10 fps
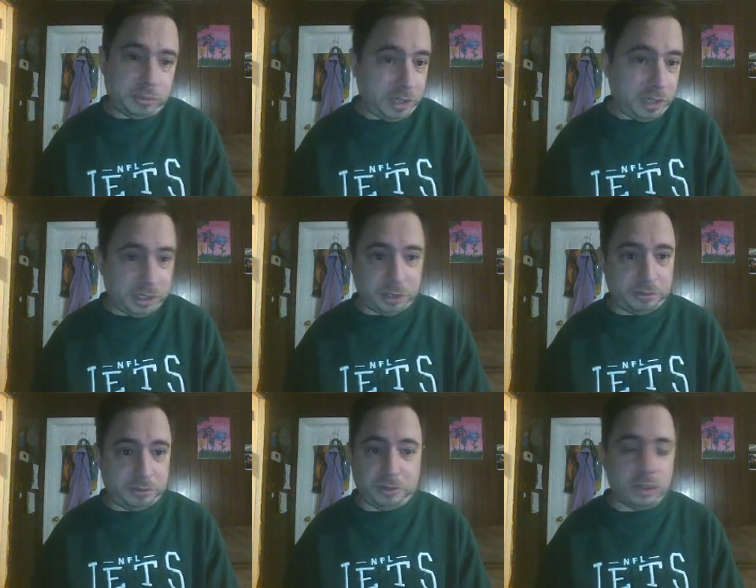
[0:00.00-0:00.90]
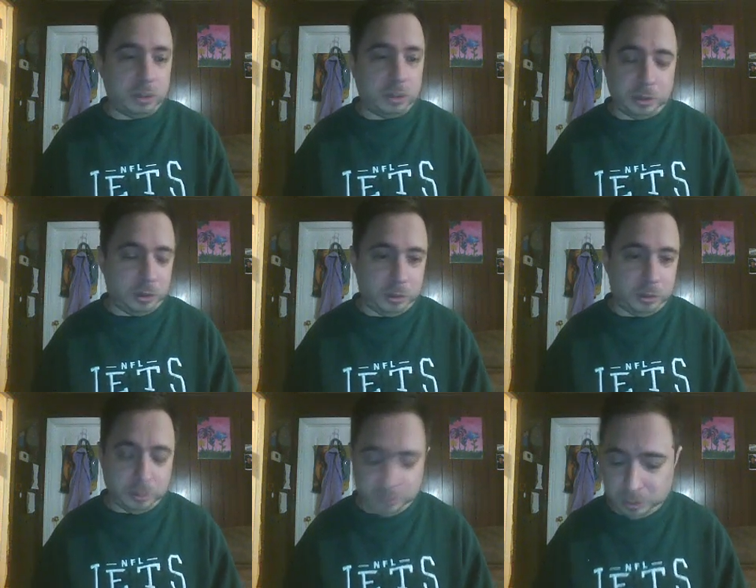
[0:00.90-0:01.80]
Price is fucking.
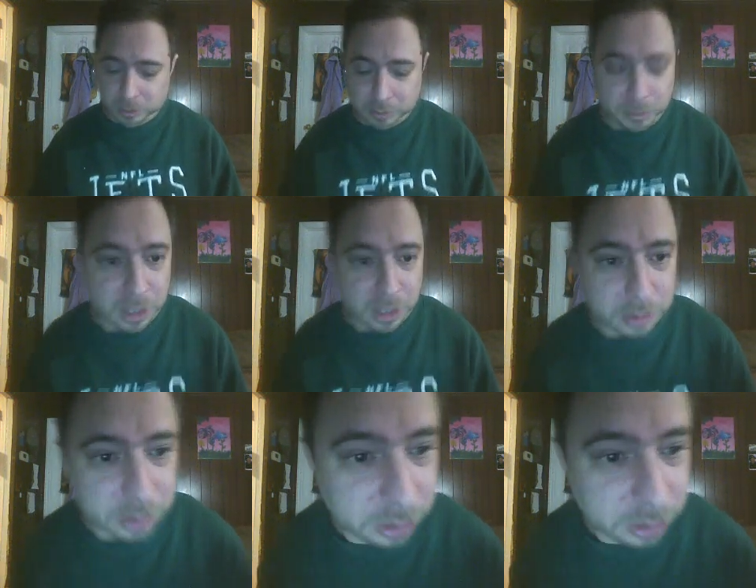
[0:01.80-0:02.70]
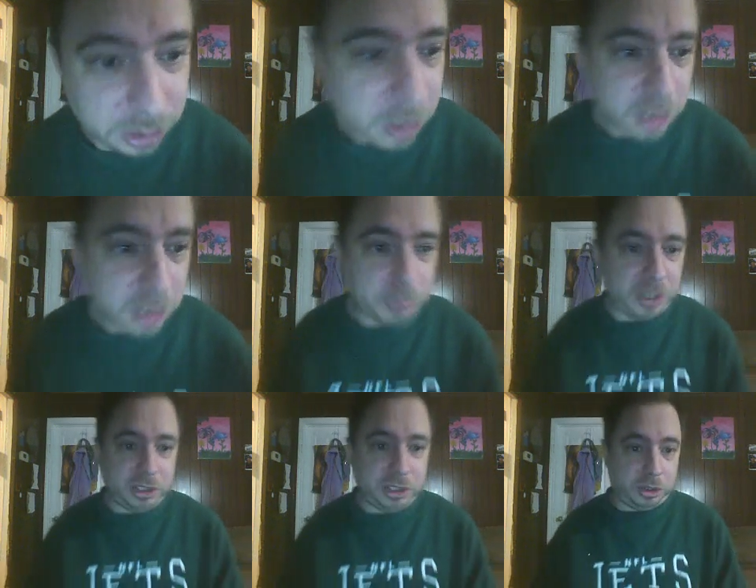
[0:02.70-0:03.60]
Um, the
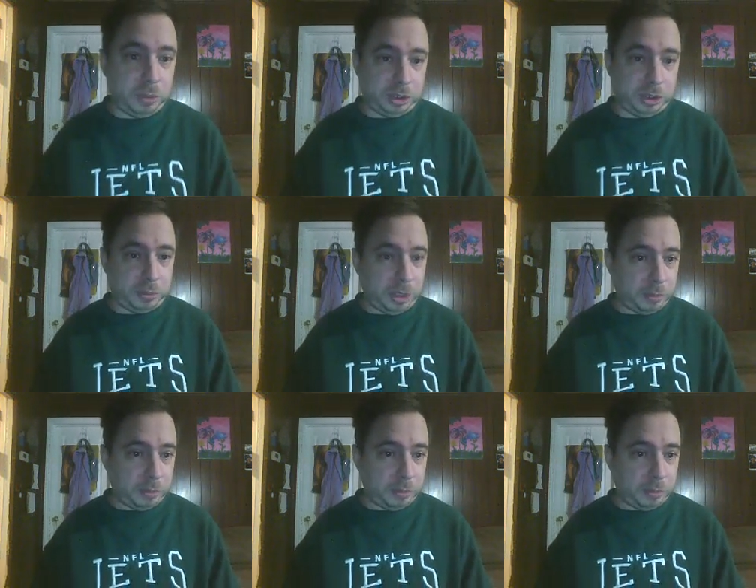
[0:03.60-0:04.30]
price is too much for my